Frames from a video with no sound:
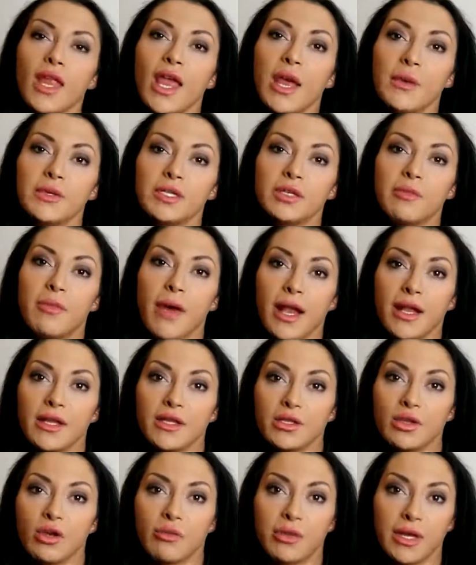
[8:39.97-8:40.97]
helps to
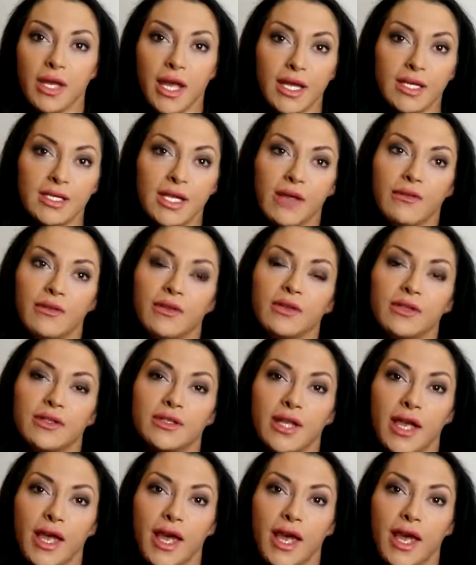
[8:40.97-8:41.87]
balance your pH levels,